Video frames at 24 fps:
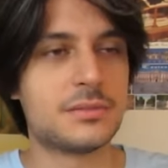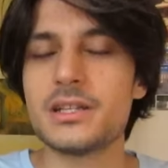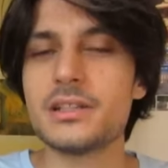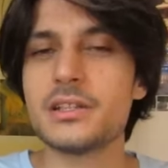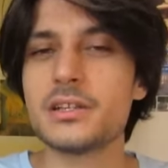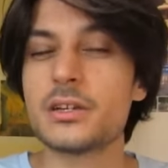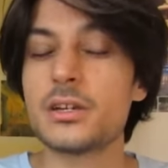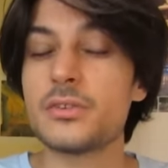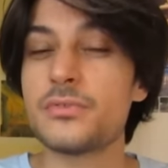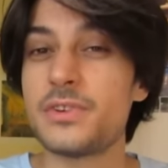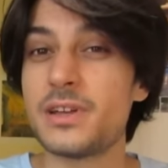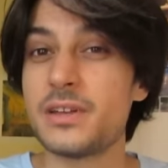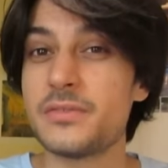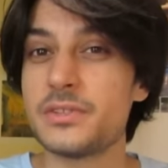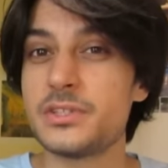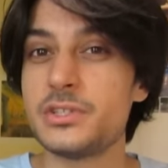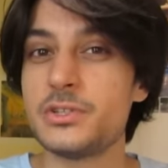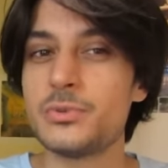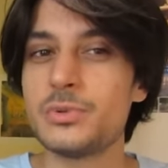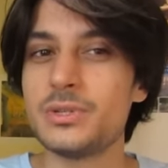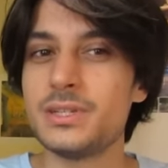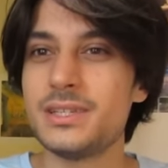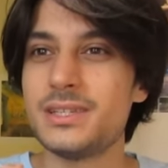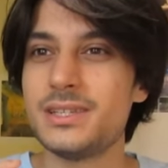Telegraph
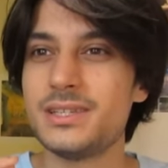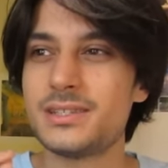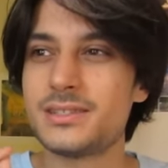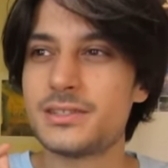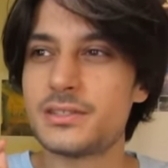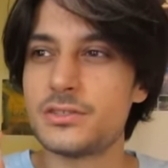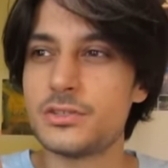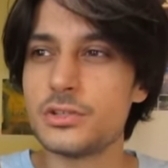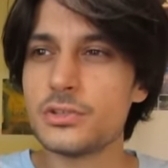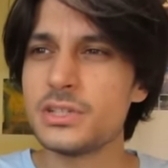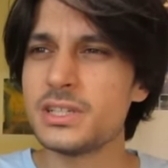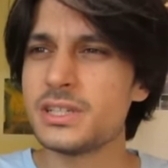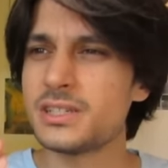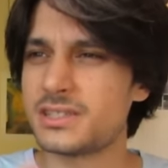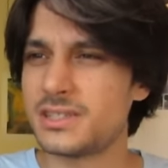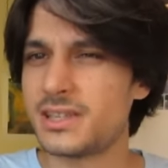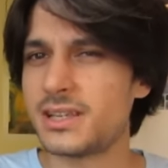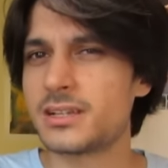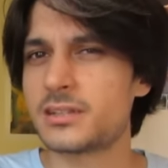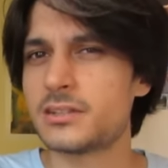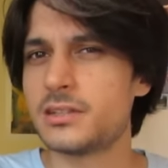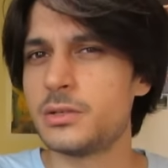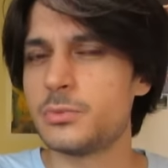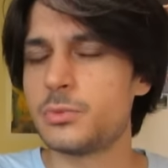Avenue is not
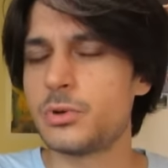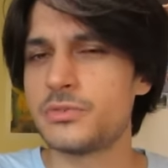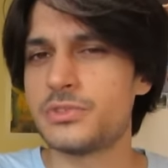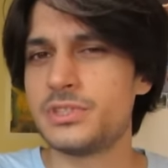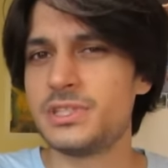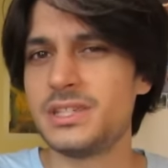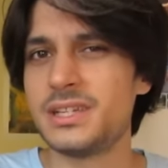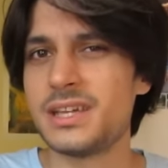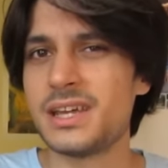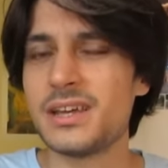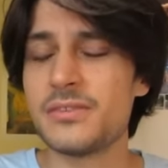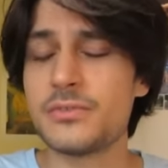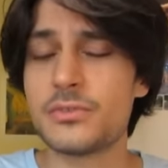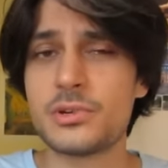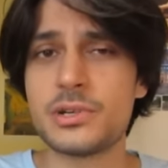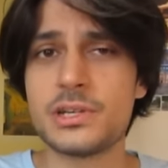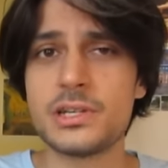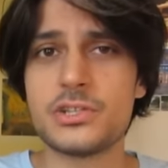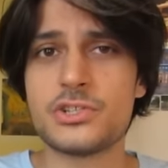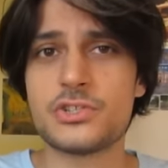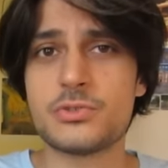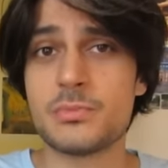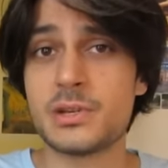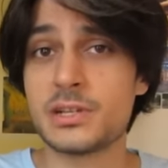exactly what the
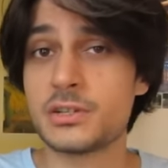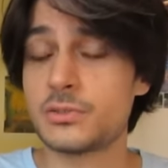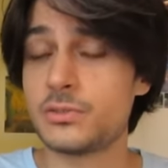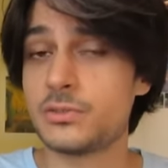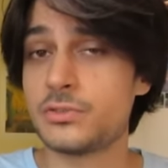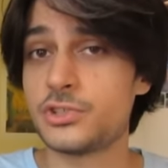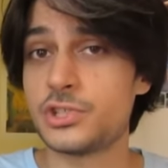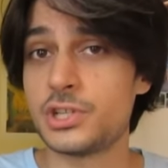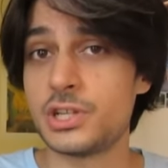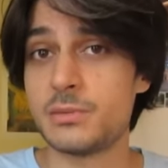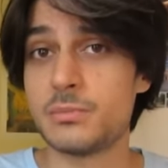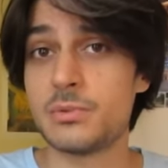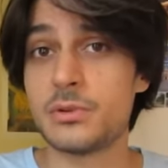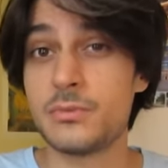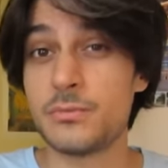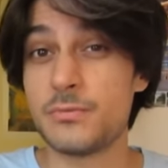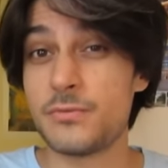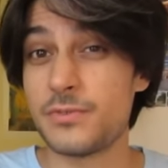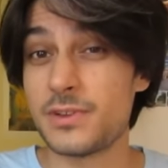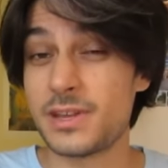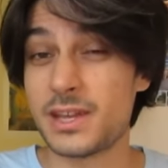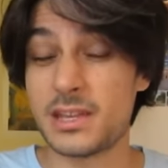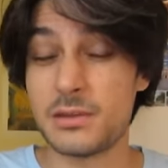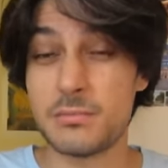average Michael
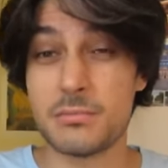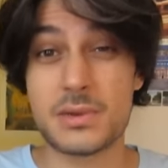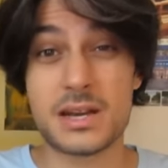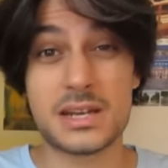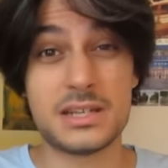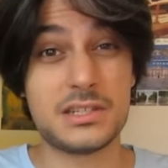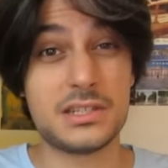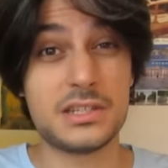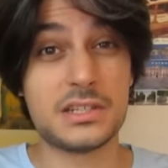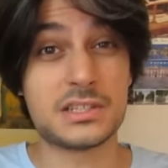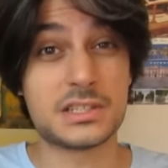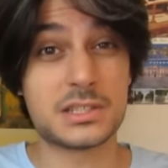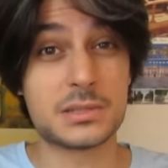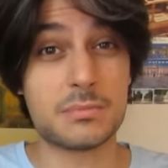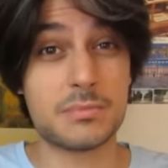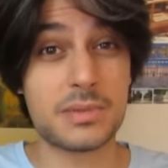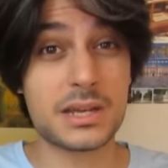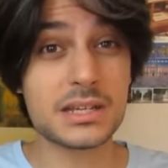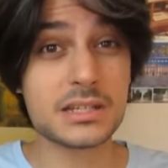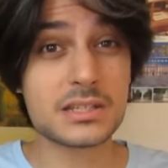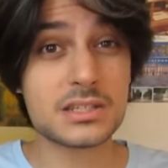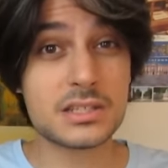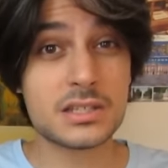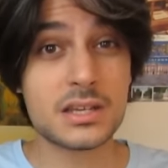Chabon fan might
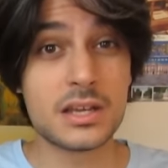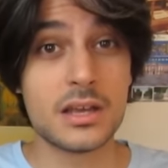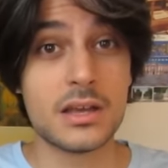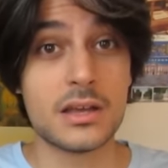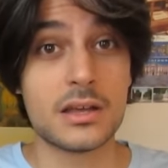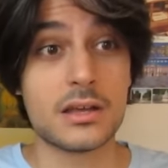expect,